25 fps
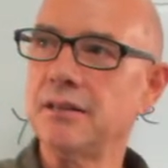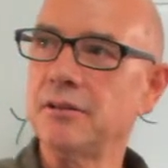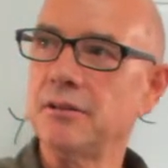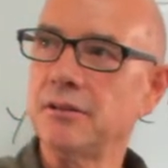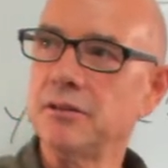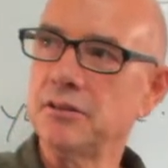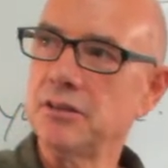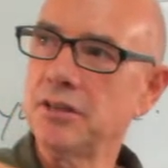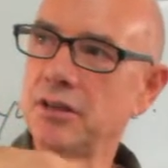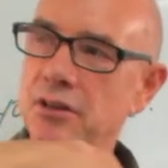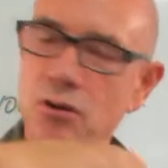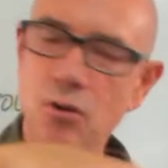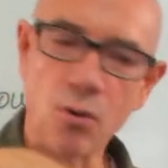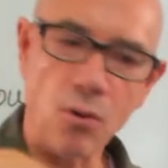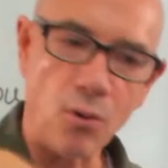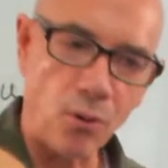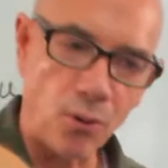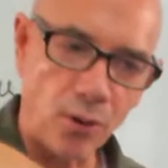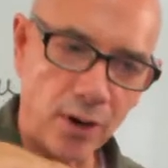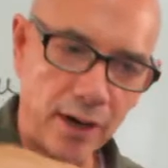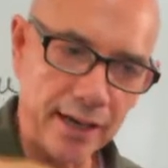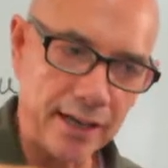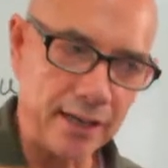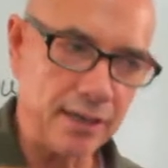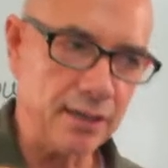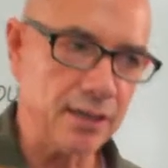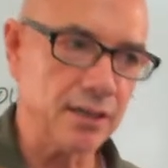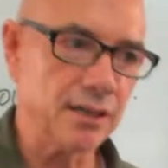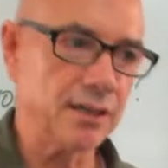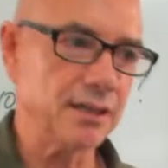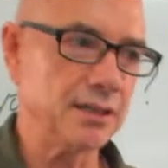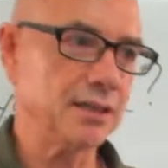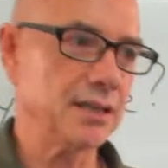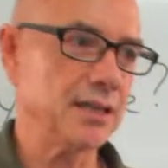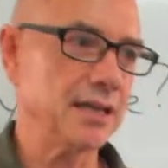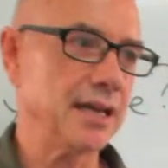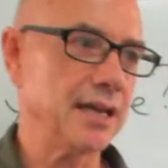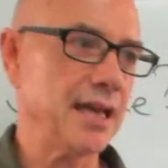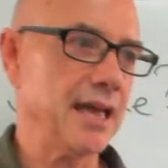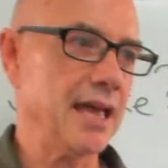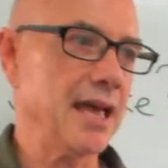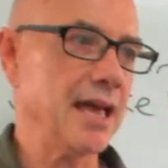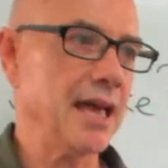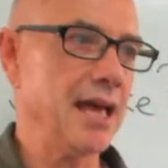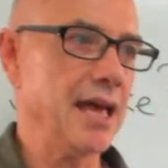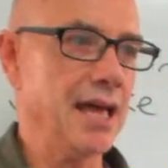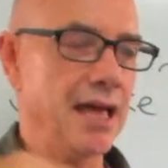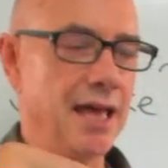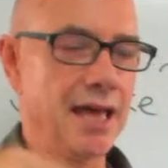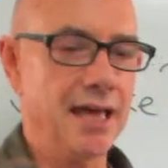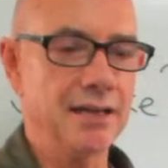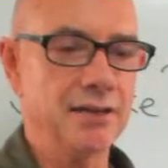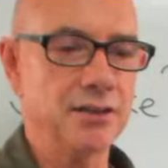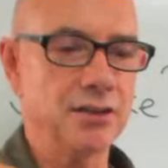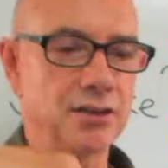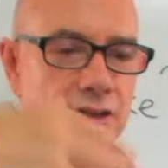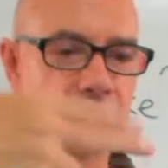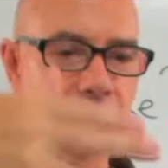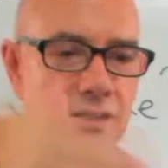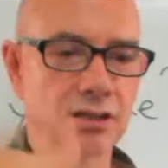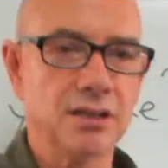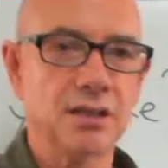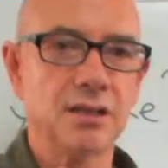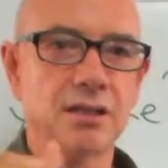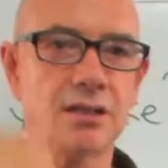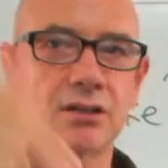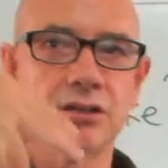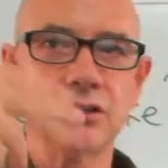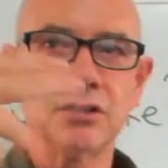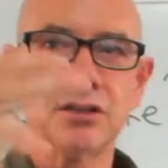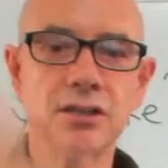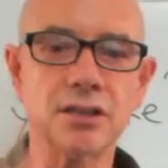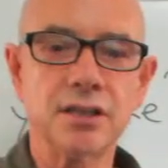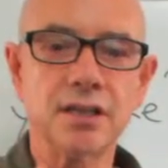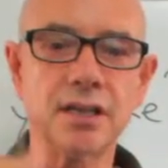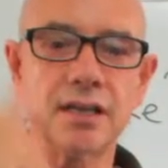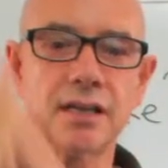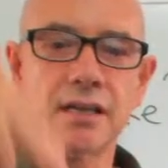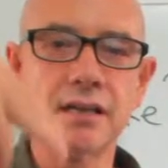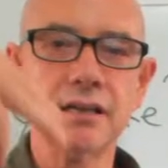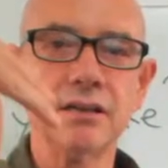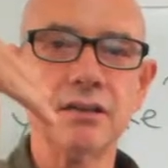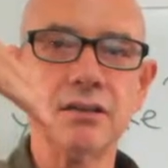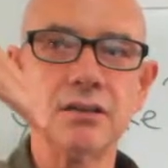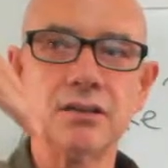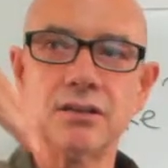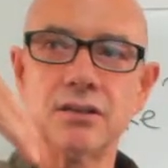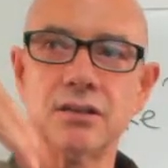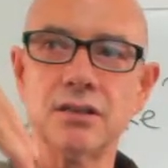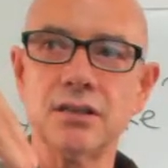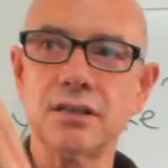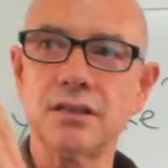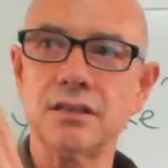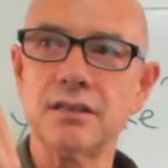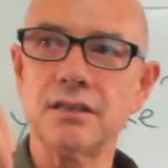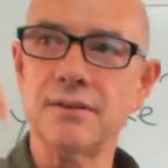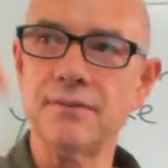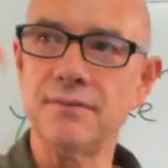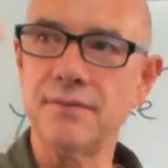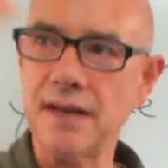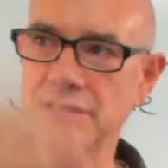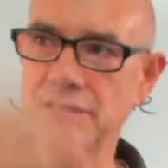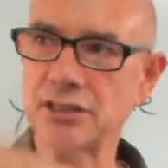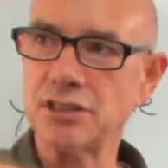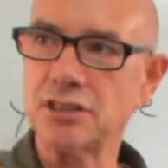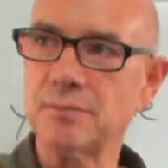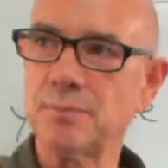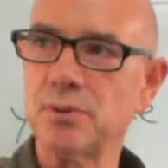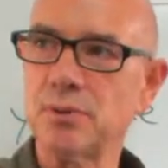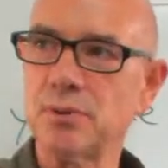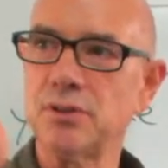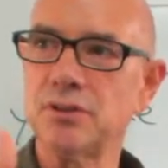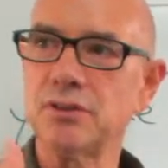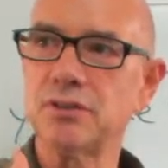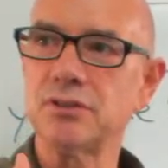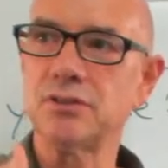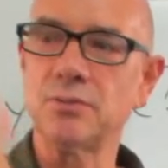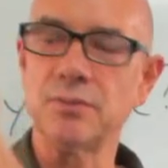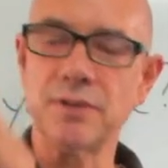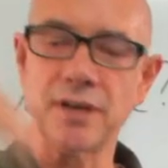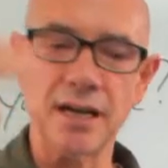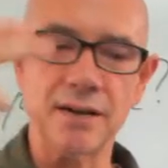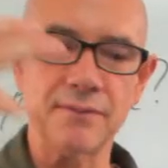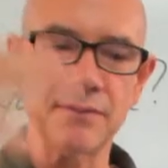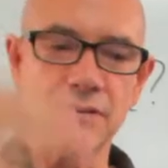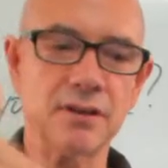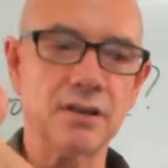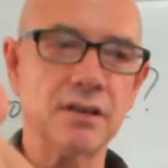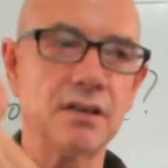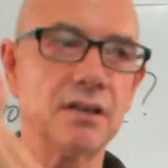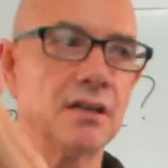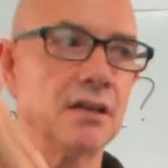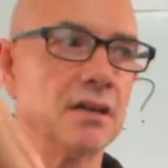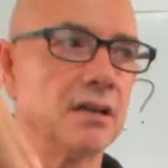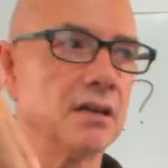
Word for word: little oil and cook, cook the vegetables or whatever,